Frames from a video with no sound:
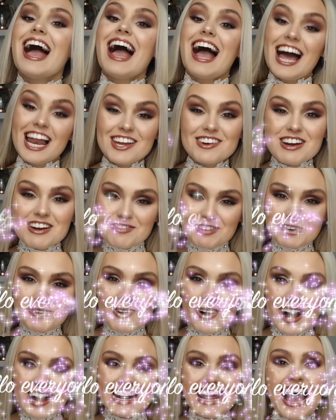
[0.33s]
Hello
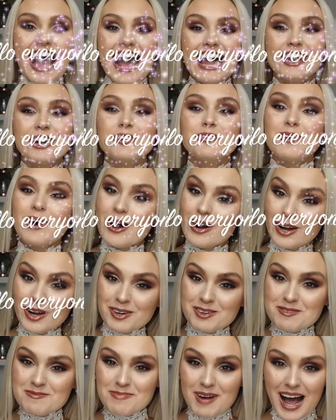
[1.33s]
everyone and
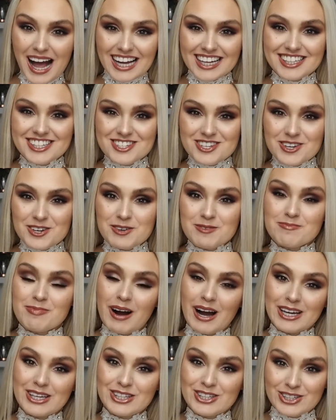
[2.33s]
welcome back to
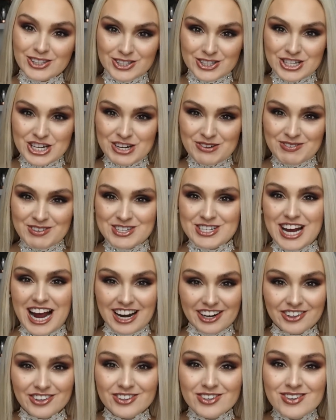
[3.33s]
my YouTube
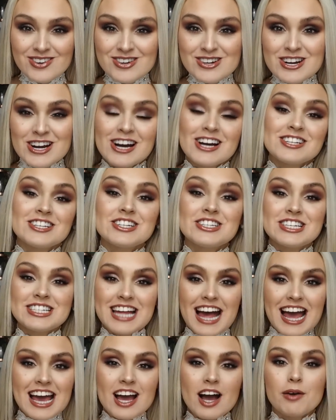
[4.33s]
channel. So
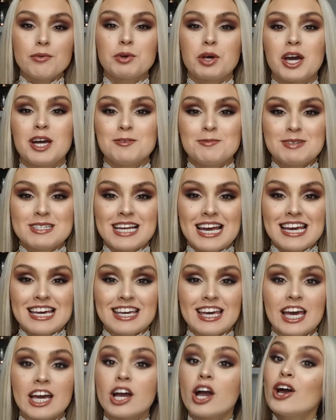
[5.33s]
today I'm going to be
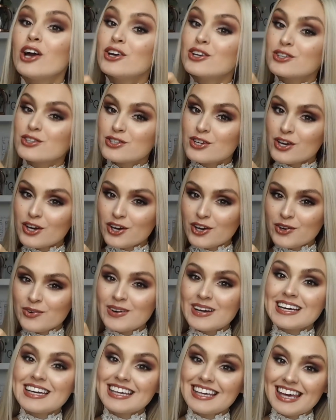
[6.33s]
taking
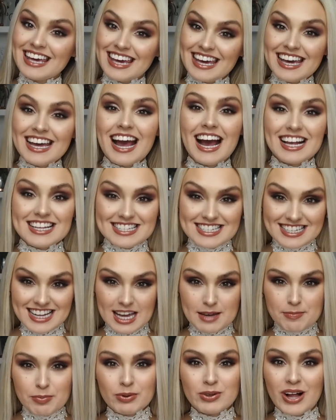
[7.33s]
two key
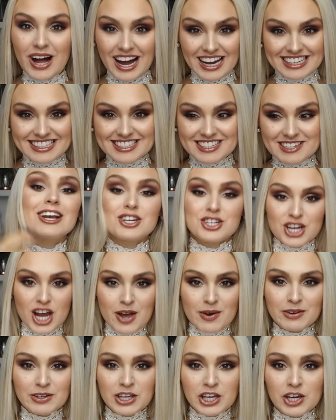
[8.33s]
staple items
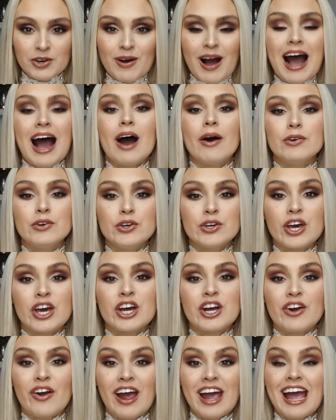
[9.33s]
showing you how you
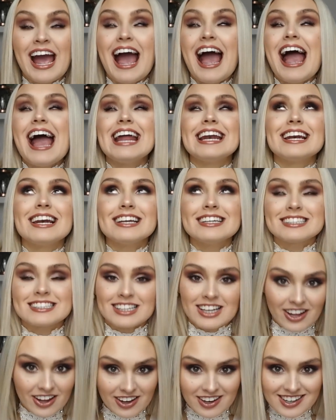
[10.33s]
can create endless
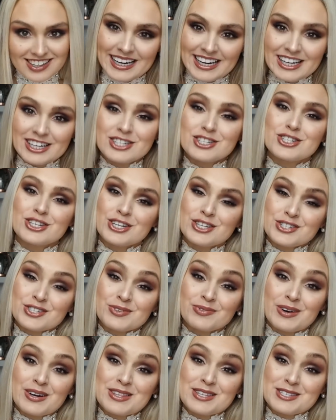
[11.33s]
looks
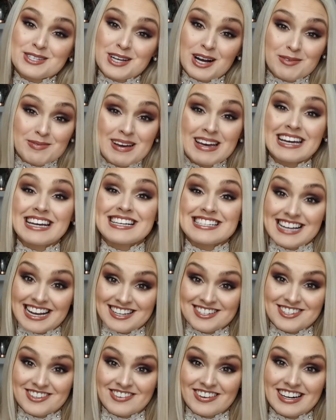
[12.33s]
just with some
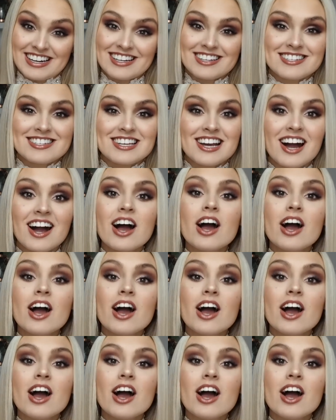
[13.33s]
accessories.